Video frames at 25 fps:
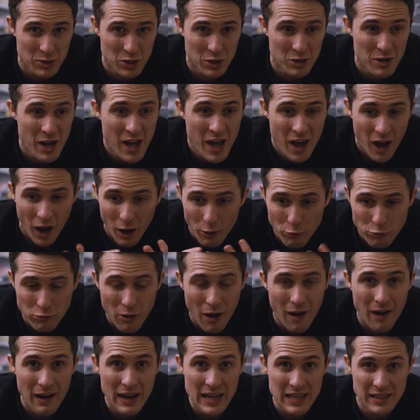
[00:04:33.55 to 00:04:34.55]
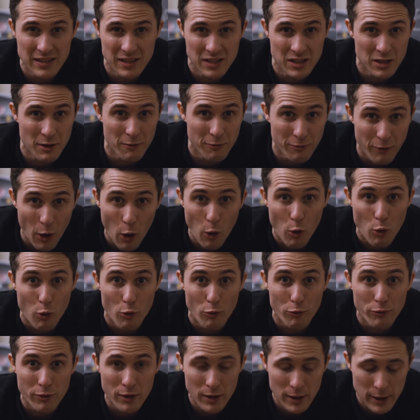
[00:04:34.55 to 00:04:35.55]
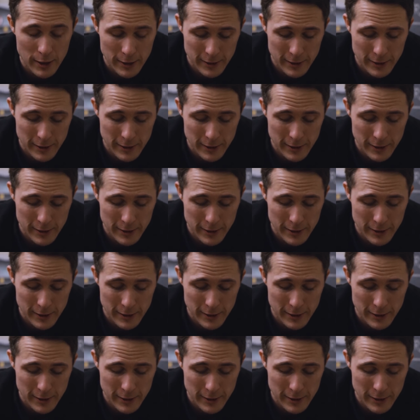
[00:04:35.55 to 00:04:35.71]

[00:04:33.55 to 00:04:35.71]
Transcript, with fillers: to arise and evolve.